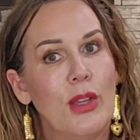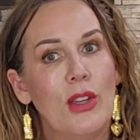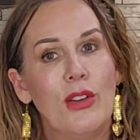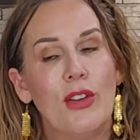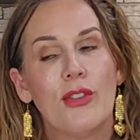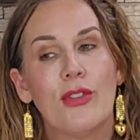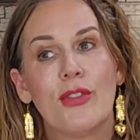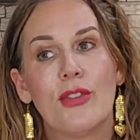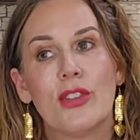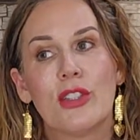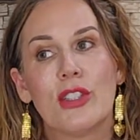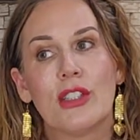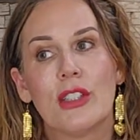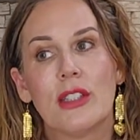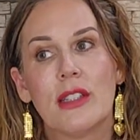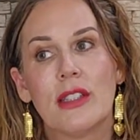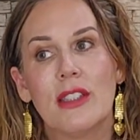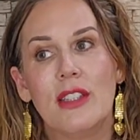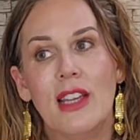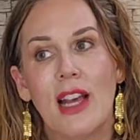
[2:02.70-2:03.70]

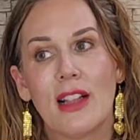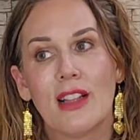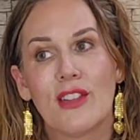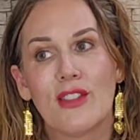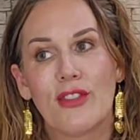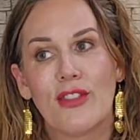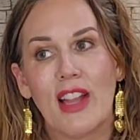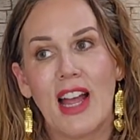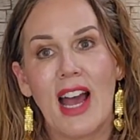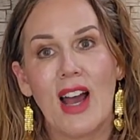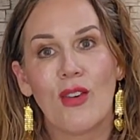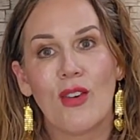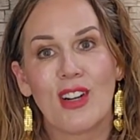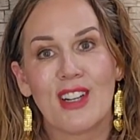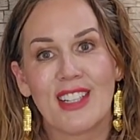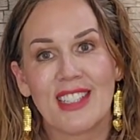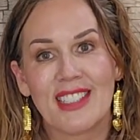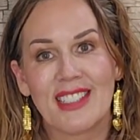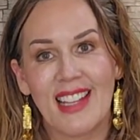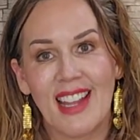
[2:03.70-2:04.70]
beautiful yellow
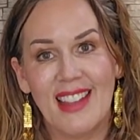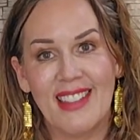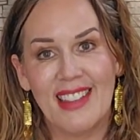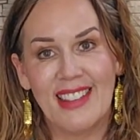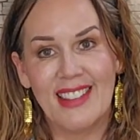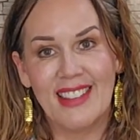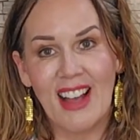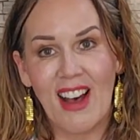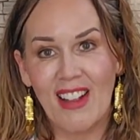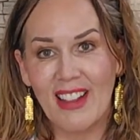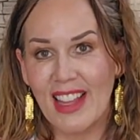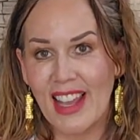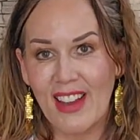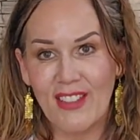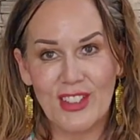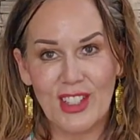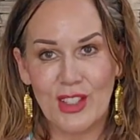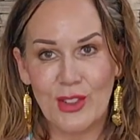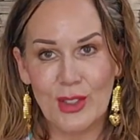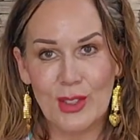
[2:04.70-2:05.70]
flowers and all I
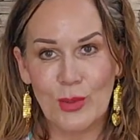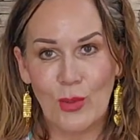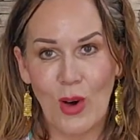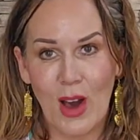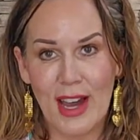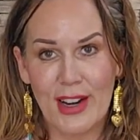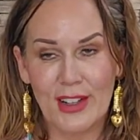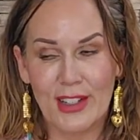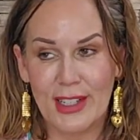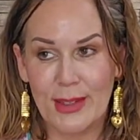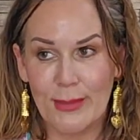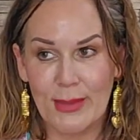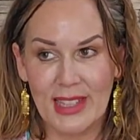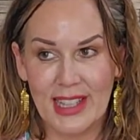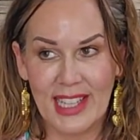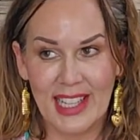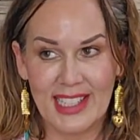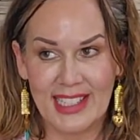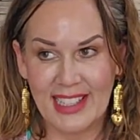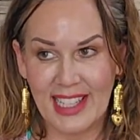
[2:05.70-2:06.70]
have to do is water them
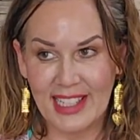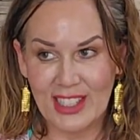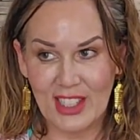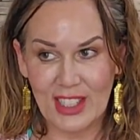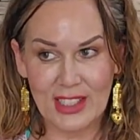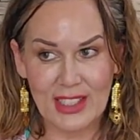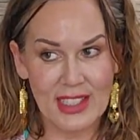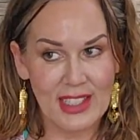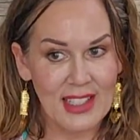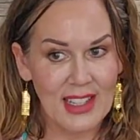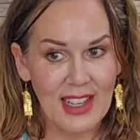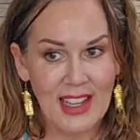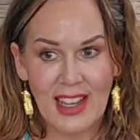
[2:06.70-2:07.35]
and then they just,